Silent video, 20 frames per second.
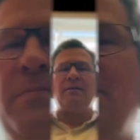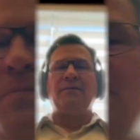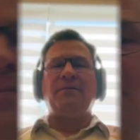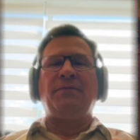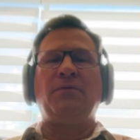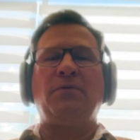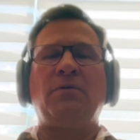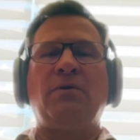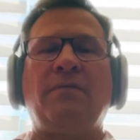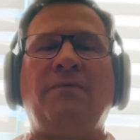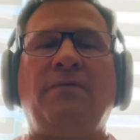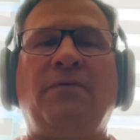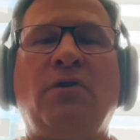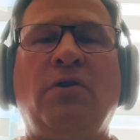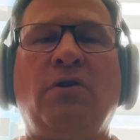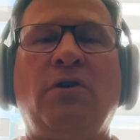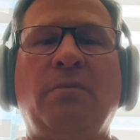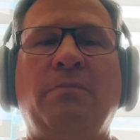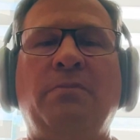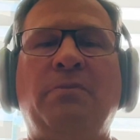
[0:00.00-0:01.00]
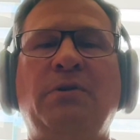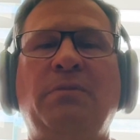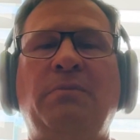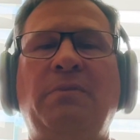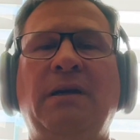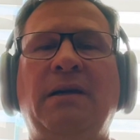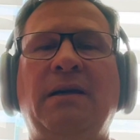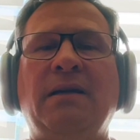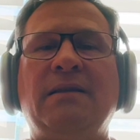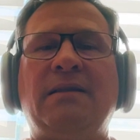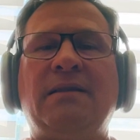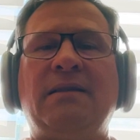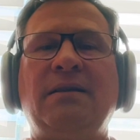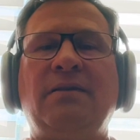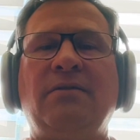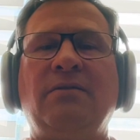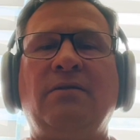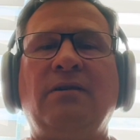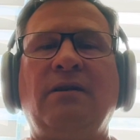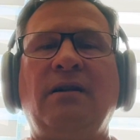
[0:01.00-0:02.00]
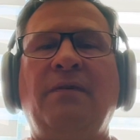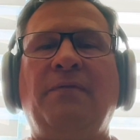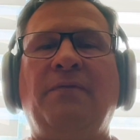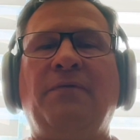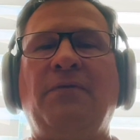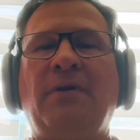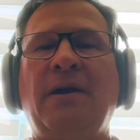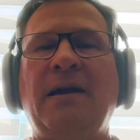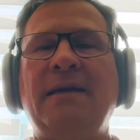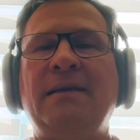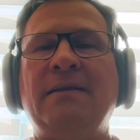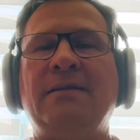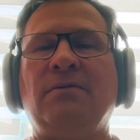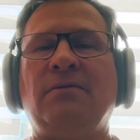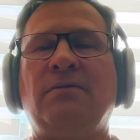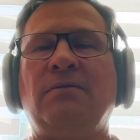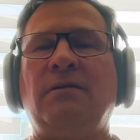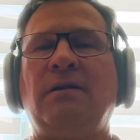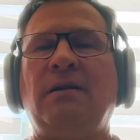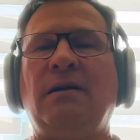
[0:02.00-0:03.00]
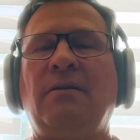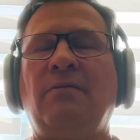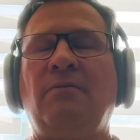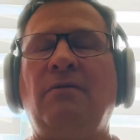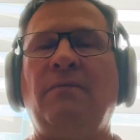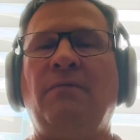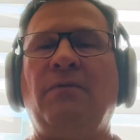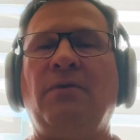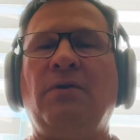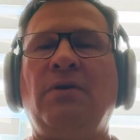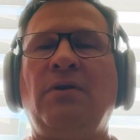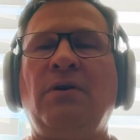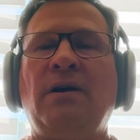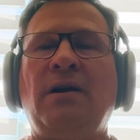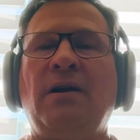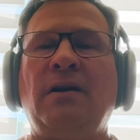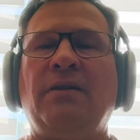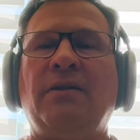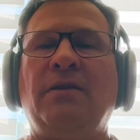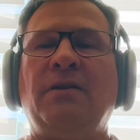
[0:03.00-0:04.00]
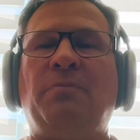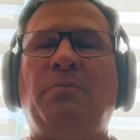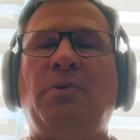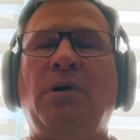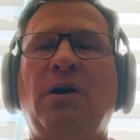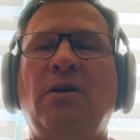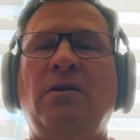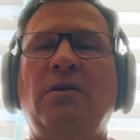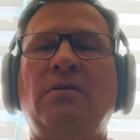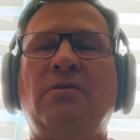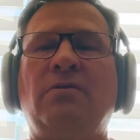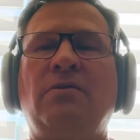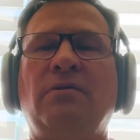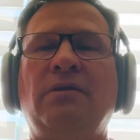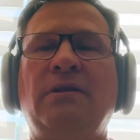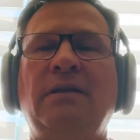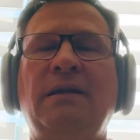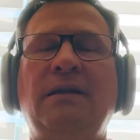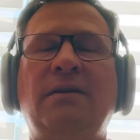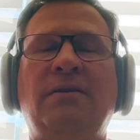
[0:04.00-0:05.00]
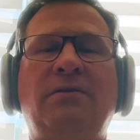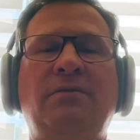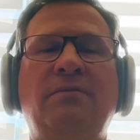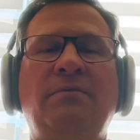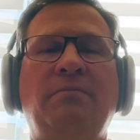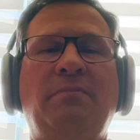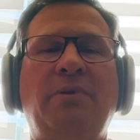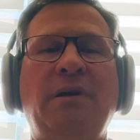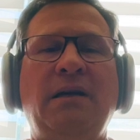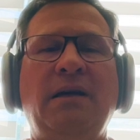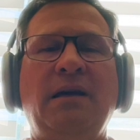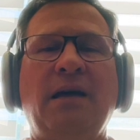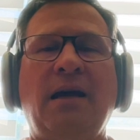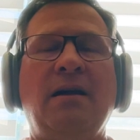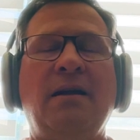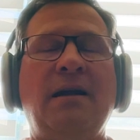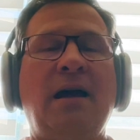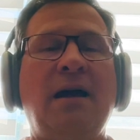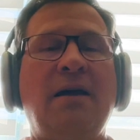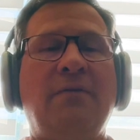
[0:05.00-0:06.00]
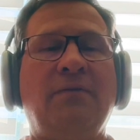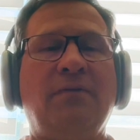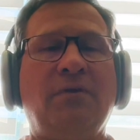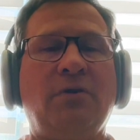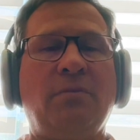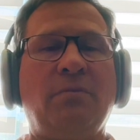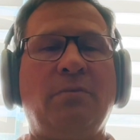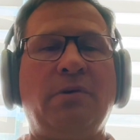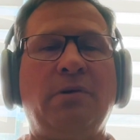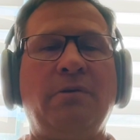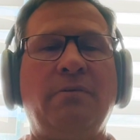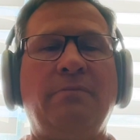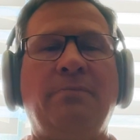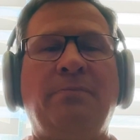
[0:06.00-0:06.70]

For a verb to be considered a phrasal, however, the particle need be an adverb.